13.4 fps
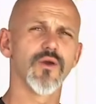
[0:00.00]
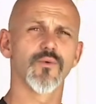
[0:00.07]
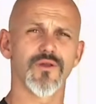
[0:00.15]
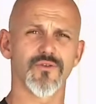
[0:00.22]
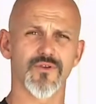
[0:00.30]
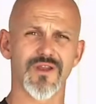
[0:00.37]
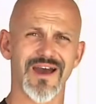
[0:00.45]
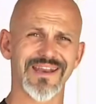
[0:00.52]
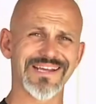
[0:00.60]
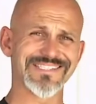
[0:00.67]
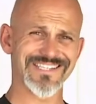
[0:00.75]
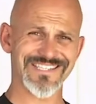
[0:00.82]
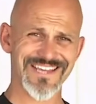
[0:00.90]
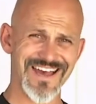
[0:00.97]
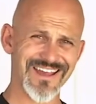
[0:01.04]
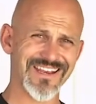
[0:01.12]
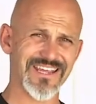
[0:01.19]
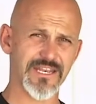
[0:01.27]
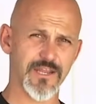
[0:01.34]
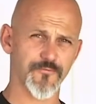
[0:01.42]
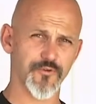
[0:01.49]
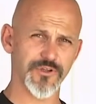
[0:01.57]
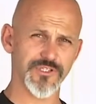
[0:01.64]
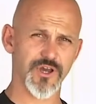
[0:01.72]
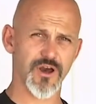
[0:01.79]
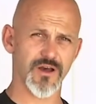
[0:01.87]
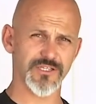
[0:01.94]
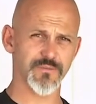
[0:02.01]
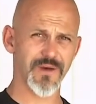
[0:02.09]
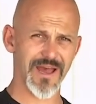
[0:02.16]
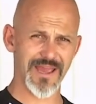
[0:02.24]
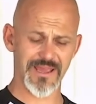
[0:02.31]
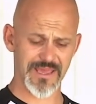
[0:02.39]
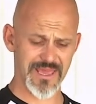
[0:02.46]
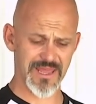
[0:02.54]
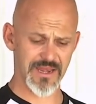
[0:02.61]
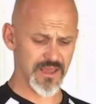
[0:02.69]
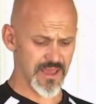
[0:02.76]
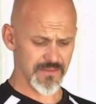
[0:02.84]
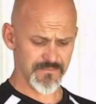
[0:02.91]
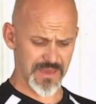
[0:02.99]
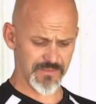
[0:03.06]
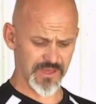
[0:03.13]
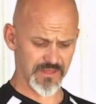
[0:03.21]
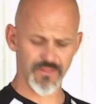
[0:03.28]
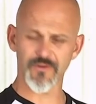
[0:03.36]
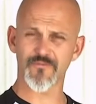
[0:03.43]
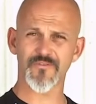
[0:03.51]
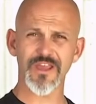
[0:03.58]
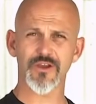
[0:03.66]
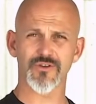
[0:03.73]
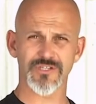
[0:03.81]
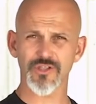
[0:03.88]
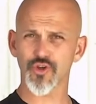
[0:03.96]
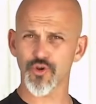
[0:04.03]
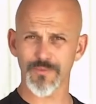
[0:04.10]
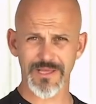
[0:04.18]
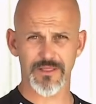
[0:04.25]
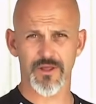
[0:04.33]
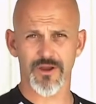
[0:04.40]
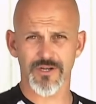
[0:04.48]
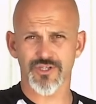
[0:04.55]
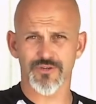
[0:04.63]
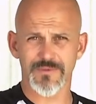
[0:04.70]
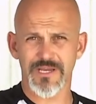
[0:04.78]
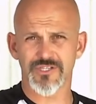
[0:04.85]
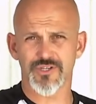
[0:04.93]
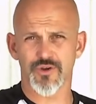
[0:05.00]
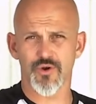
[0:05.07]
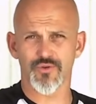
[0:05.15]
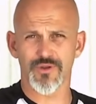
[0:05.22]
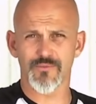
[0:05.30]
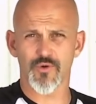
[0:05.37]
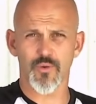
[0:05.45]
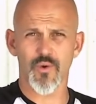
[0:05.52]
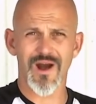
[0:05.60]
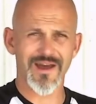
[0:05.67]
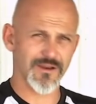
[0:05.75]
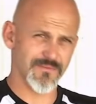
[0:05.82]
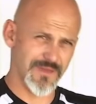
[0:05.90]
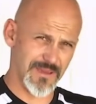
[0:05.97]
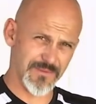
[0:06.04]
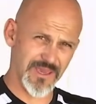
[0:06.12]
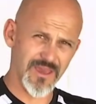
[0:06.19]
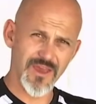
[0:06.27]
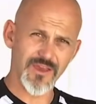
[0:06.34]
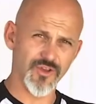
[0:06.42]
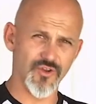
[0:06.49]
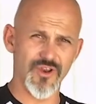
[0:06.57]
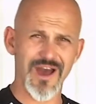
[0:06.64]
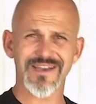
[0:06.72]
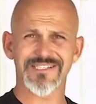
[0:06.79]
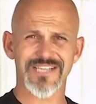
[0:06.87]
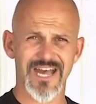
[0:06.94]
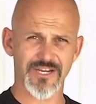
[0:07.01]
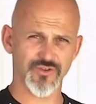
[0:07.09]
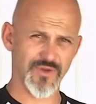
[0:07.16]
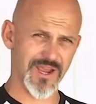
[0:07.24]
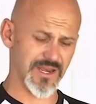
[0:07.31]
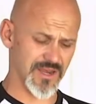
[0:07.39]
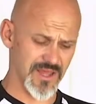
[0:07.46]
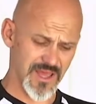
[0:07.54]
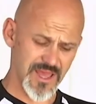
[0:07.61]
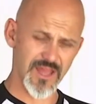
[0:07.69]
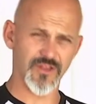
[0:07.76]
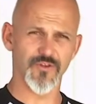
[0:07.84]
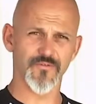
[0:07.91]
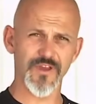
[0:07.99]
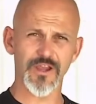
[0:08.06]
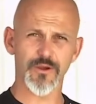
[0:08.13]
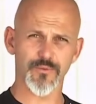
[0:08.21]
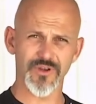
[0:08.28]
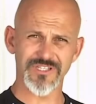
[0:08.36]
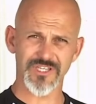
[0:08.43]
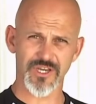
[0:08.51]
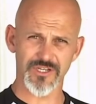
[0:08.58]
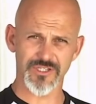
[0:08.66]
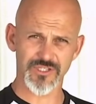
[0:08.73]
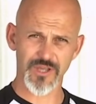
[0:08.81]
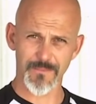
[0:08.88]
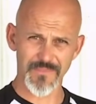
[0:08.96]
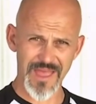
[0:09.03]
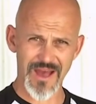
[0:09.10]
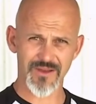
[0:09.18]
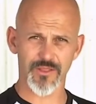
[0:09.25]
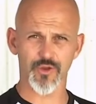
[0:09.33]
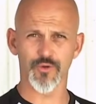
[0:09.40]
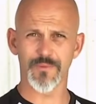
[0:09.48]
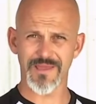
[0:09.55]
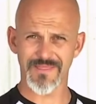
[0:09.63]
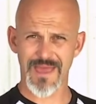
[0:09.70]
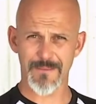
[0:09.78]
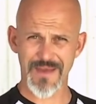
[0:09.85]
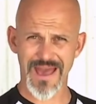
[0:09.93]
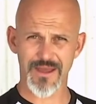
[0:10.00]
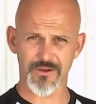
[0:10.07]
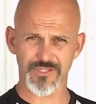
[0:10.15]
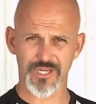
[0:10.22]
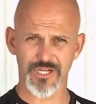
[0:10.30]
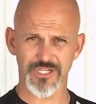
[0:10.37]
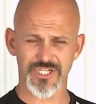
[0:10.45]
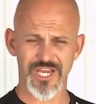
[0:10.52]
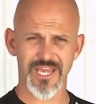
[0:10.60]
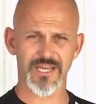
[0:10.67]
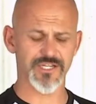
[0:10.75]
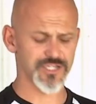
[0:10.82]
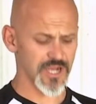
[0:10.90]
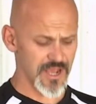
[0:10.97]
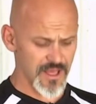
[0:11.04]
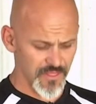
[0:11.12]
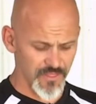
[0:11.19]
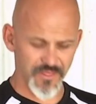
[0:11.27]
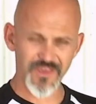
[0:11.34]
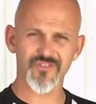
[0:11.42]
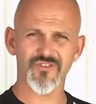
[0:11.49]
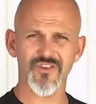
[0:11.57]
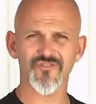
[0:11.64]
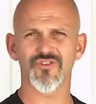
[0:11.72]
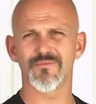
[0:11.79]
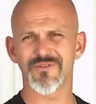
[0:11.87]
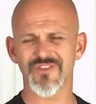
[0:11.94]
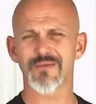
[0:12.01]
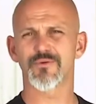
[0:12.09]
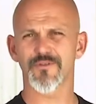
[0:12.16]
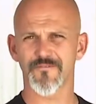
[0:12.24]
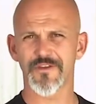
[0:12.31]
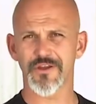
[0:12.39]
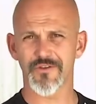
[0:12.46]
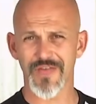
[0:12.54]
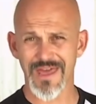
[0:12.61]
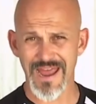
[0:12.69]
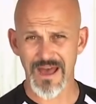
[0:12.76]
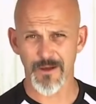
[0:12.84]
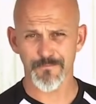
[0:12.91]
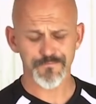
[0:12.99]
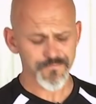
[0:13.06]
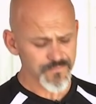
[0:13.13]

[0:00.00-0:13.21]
whether or not it's a tiny difference caused by, again, maybe the finger is a little bit larger because you're holding more water, maybe you're not as hydrated and your fingerprint's gonna come down a little bit, that pattern's gonna change. This system is able to figure that out.